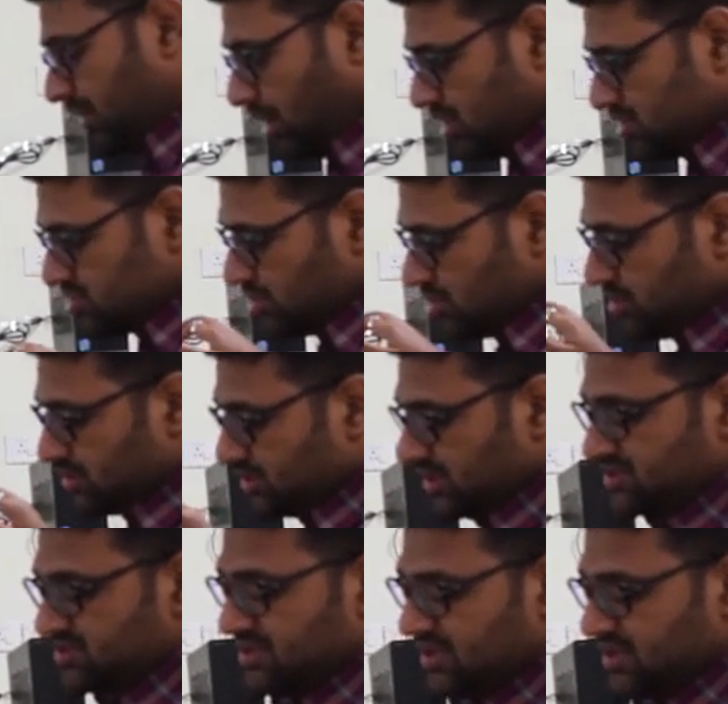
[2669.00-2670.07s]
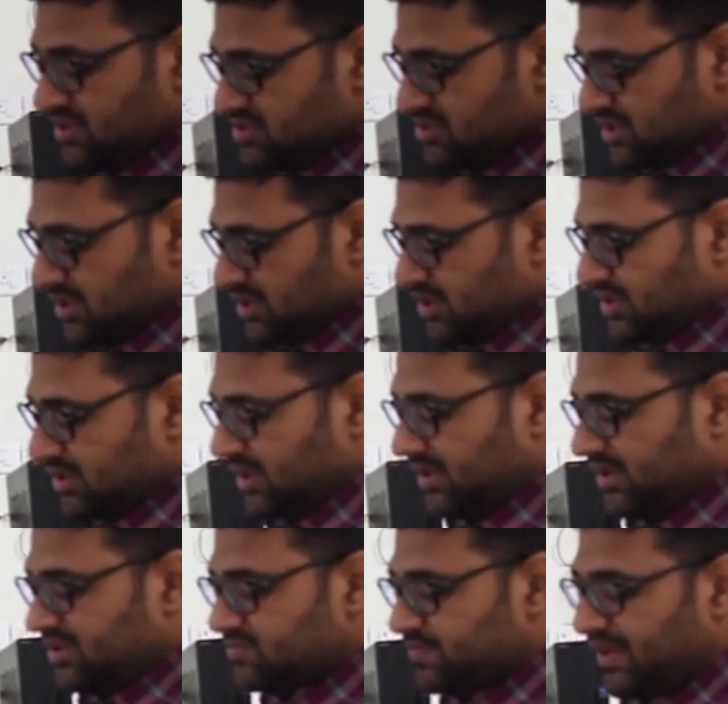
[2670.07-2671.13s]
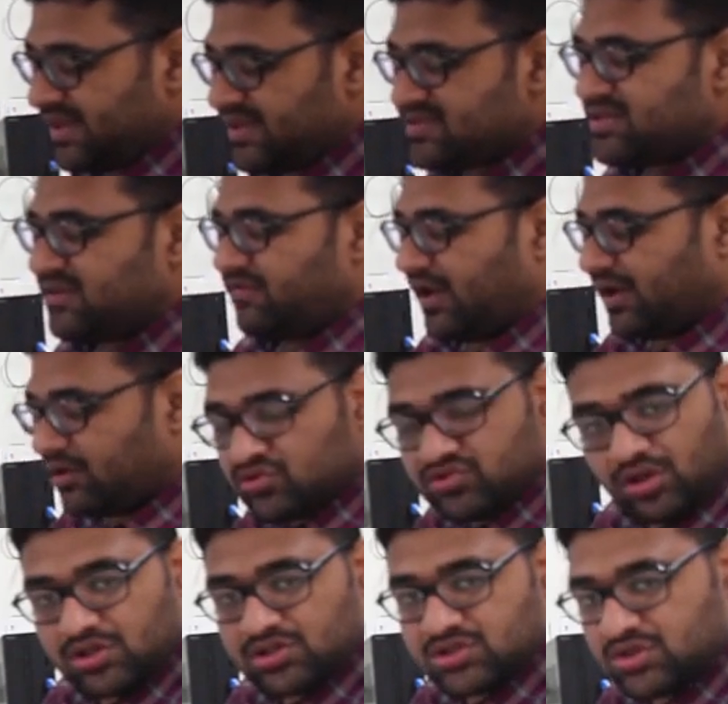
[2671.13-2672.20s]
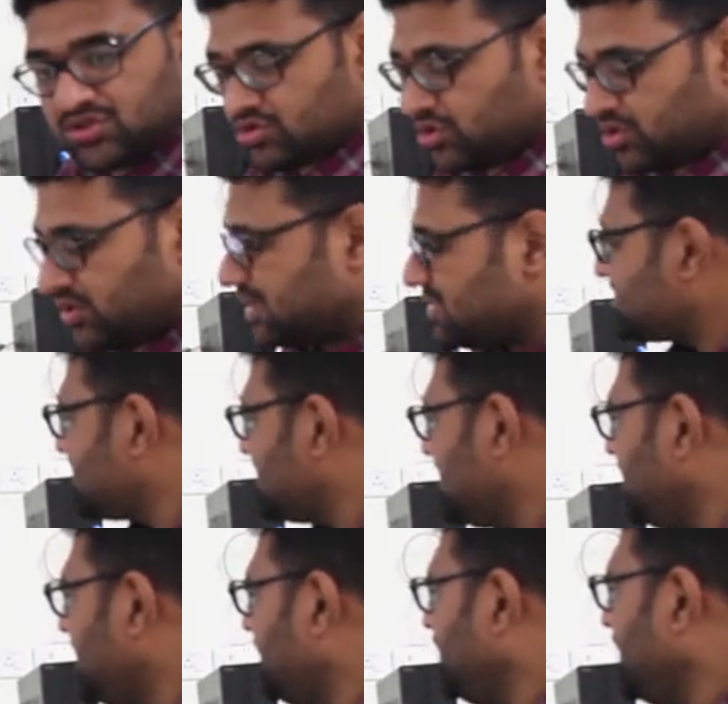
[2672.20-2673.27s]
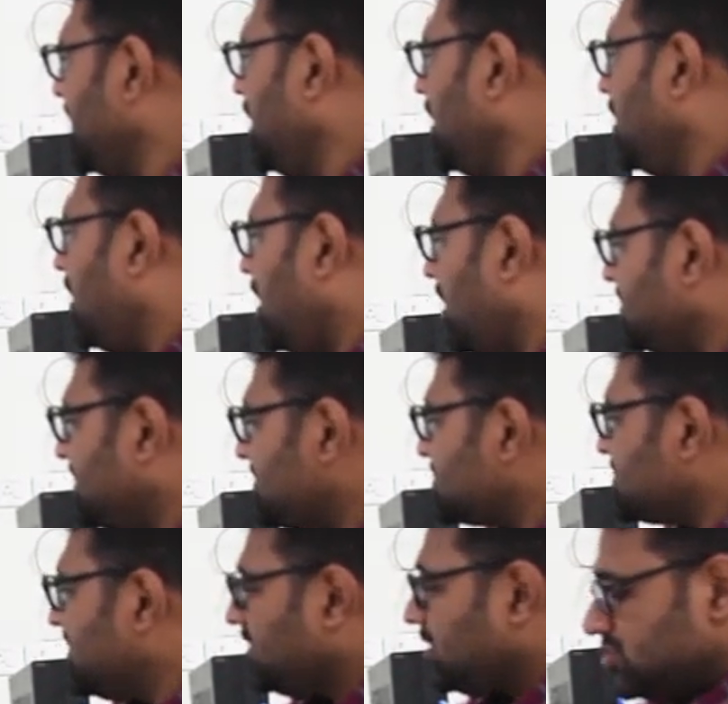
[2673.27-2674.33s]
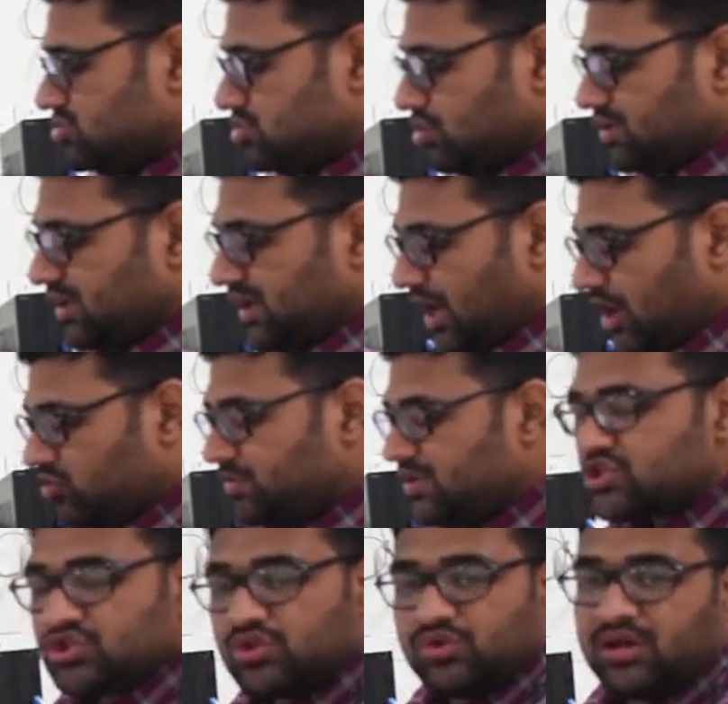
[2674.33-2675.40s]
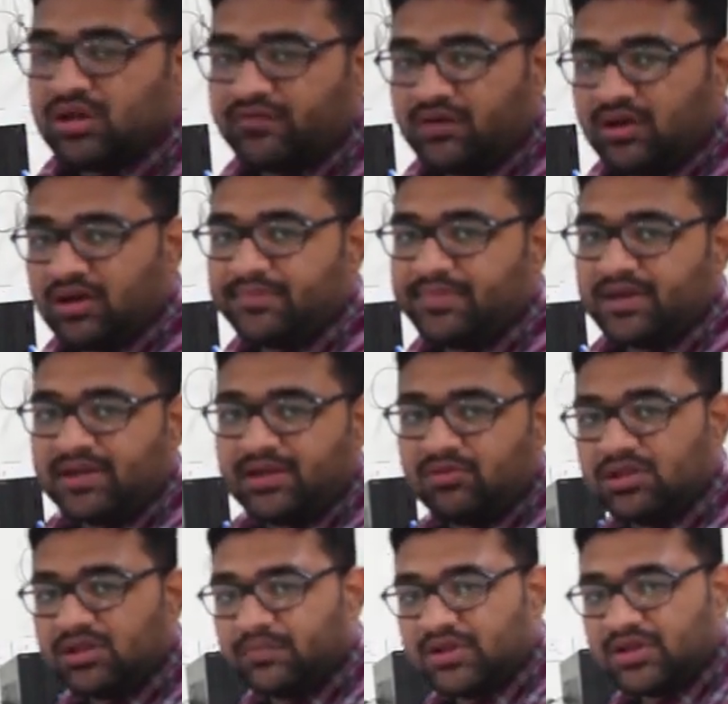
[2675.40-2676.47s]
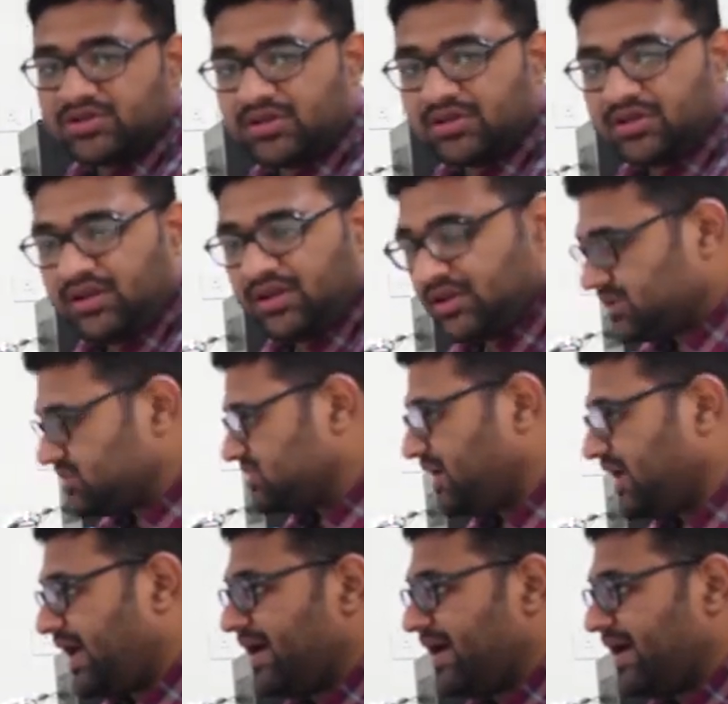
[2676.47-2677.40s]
Also this is it displays the values also, so you can see on the screen also that how much sugar for a particular patient it is,